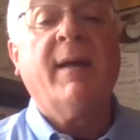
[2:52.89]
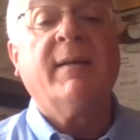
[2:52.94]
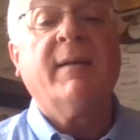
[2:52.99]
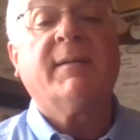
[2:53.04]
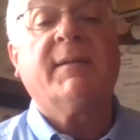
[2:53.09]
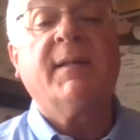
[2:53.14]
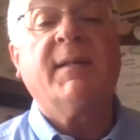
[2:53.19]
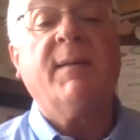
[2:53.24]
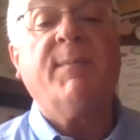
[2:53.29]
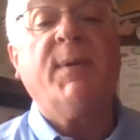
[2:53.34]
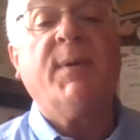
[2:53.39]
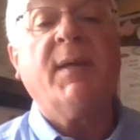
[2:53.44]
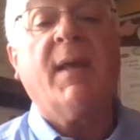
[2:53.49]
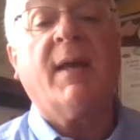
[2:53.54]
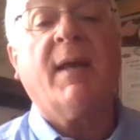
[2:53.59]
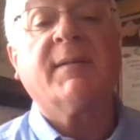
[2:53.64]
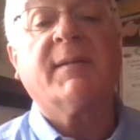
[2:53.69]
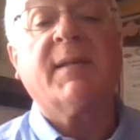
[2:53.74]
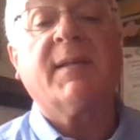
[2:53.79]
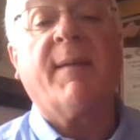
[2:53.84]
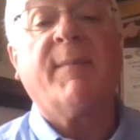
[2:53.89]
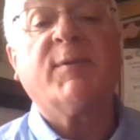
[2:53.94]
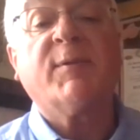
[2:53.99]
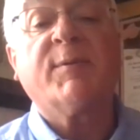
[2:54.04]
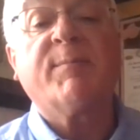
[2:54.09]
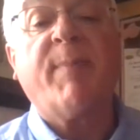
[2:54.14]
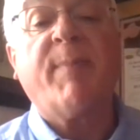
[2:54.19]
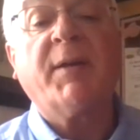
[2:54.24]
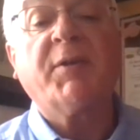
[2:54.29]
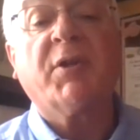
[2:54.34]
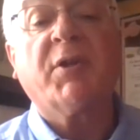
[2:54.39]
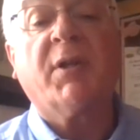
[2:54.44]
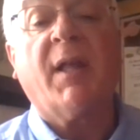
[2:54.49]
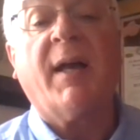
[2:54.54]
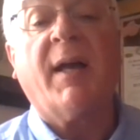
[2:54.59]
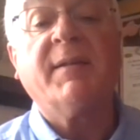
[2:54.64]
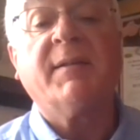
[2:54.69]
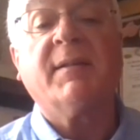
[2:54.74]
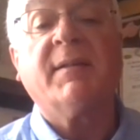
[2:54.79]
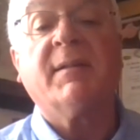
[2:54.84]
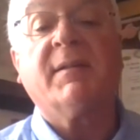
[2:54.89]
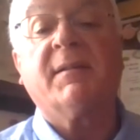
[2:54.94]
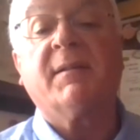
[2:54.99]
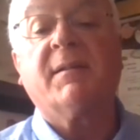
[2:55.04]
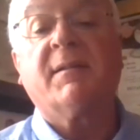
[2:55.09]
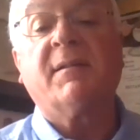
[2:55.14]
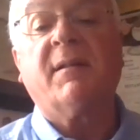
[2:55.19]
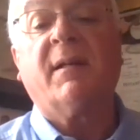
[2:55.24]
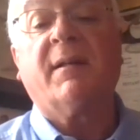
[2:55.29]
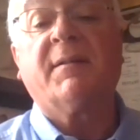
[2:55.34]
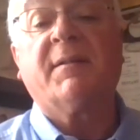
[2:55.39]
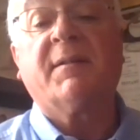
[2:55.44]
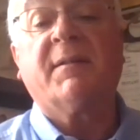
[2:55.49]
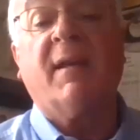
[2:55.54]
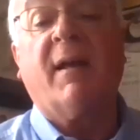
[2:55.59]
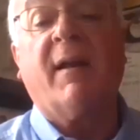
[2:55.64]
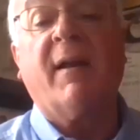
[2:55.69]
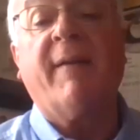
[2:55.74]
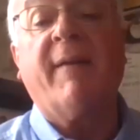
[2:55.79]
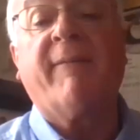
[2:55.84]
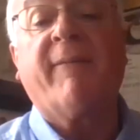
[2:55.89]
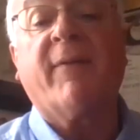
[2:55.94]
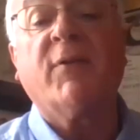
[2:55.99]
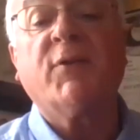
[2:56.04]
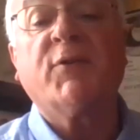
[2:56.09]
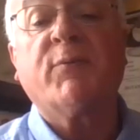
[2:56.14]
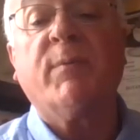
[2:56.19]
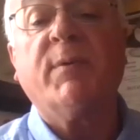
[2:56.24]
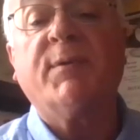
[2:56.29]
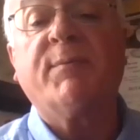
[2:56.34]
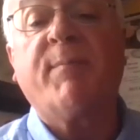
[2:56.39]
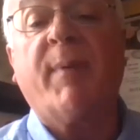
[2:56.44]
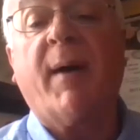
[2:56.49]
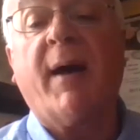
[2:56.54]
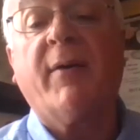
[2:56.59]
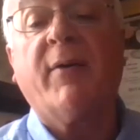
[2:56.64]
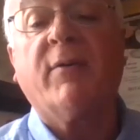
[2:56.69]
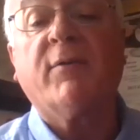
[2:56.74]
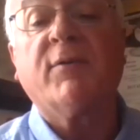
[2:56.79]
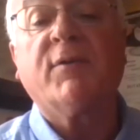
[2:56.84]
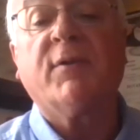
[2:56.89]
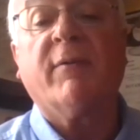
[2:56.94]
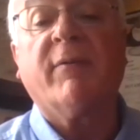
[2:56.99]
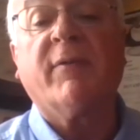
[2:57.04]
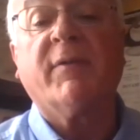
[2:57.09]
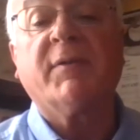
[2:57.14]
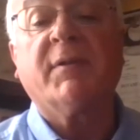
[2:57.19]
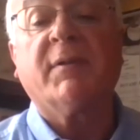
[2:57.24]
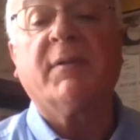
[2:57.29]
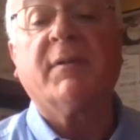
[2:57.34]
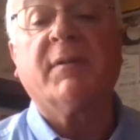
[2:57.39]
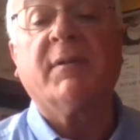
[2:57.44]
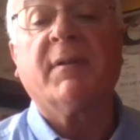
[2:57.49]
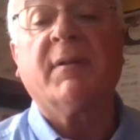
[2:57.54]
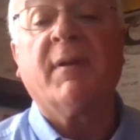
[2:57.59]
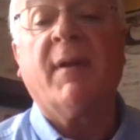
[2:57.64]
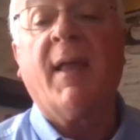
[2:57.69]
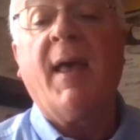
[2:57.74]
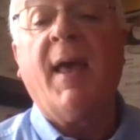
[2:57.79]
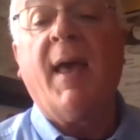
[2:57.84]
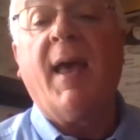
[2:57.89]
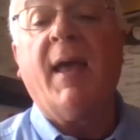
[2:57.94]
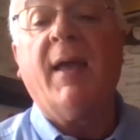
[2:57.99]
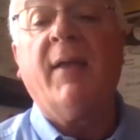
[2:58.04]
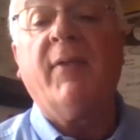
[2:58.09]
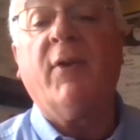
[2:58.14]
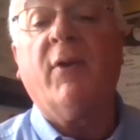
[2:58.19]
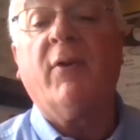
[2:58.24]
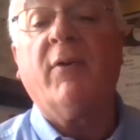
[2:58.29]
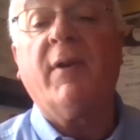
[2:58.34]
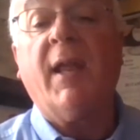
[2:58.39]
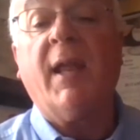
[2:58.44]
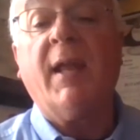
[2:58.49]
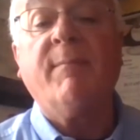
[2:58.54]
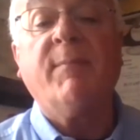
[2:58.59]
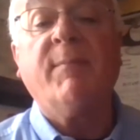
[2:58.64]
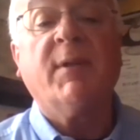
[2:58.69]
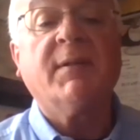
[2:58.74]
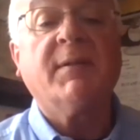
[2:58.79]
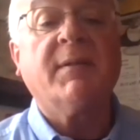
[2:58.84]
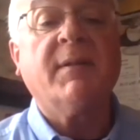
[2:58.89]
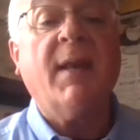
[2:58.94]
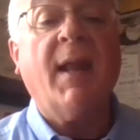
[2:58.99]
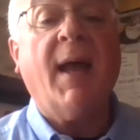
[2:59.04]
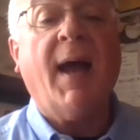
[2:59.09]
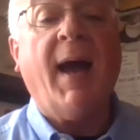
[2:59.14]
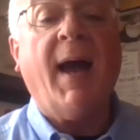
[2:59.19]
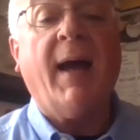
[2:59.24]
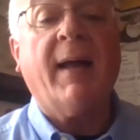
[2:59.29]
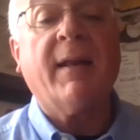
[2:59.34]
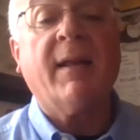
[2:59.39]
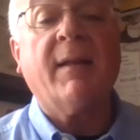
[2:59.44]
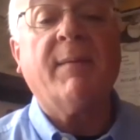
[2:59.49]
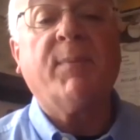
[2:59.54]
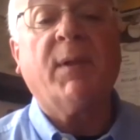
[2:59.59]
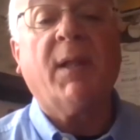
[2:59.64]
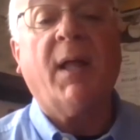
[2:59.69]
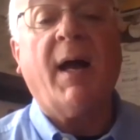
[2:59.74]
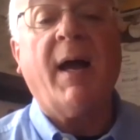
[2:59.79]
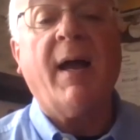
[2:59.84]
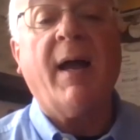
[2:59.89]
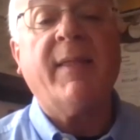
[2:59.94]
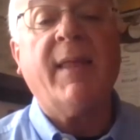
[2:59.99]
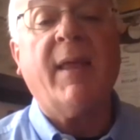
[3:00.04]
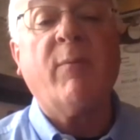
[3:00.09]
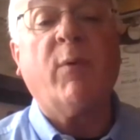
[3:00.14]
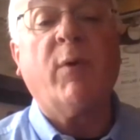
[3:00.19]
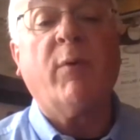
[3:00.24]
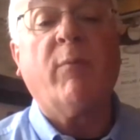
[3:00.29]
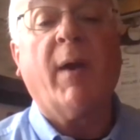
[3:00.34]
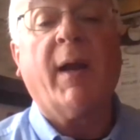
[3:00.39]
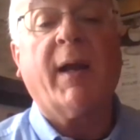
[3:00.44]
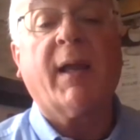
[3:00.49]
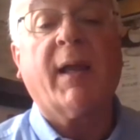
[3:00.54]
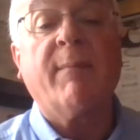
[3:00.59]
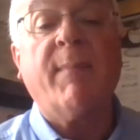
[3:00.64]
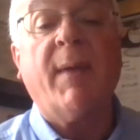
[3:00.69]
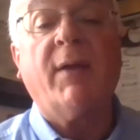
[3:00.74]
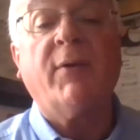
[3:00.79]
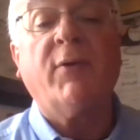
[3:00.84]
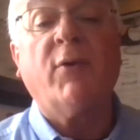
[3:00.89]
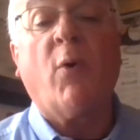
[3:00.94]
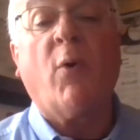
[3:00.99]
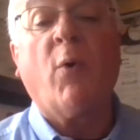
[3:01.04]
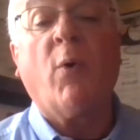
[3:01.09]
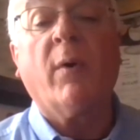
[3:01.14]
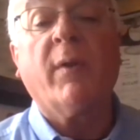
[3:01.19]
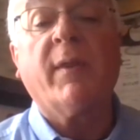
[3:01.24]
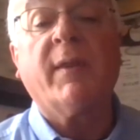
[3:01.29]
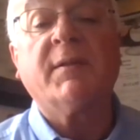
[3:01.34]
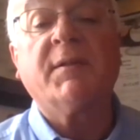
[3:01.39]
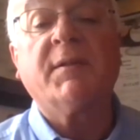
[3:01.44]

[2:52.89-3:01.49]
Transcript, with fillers: CPSM specializes in the study first responder services, and their name does not imply they would recommend or the